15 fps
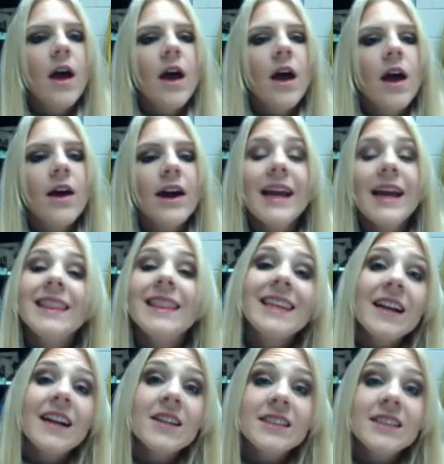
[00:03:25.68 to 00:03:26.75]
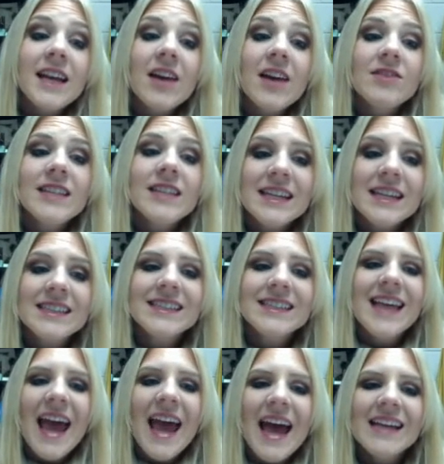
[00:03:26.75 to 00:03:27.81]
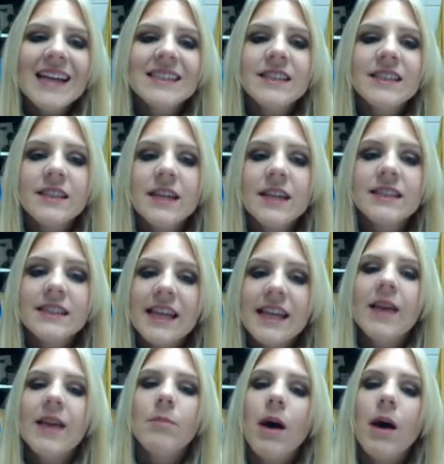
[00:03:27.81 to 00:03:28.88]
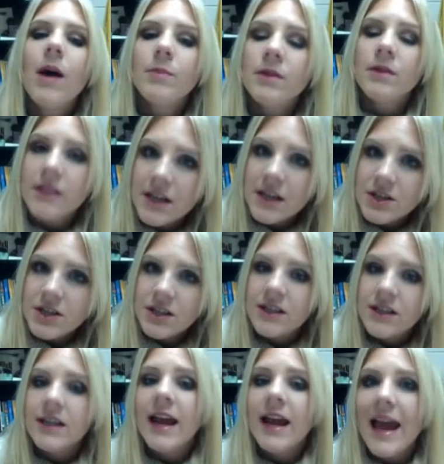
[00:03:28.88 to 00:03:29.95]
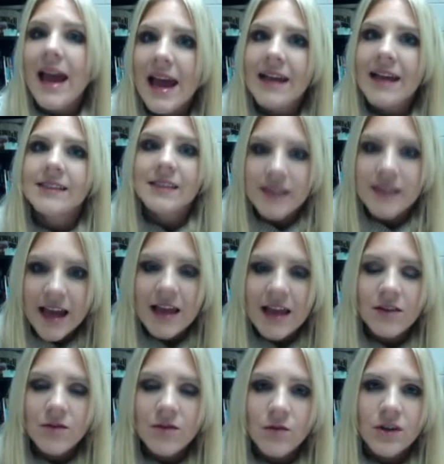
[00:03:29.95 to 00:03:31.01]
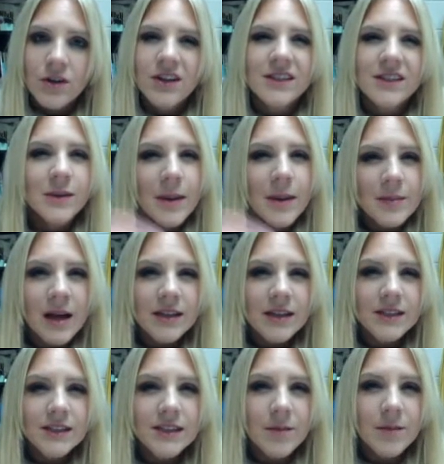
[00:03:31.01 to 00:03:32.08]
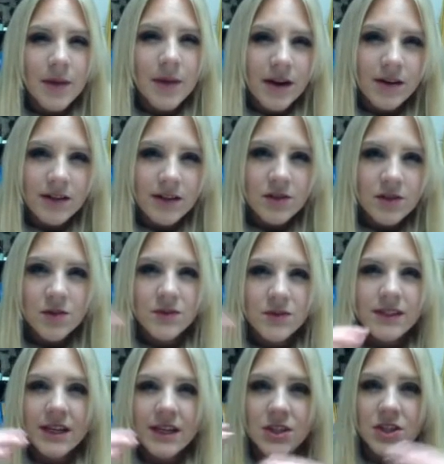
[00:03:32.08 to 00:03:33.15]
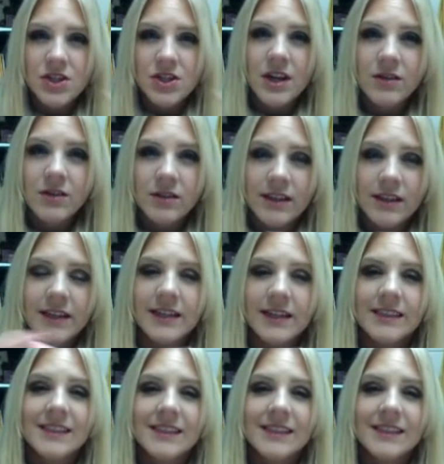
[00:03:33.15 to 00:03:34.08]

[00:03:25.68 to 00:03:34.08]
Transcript: All right, and then I also have Texas has the same population as California. So I'm not just comparing two states generally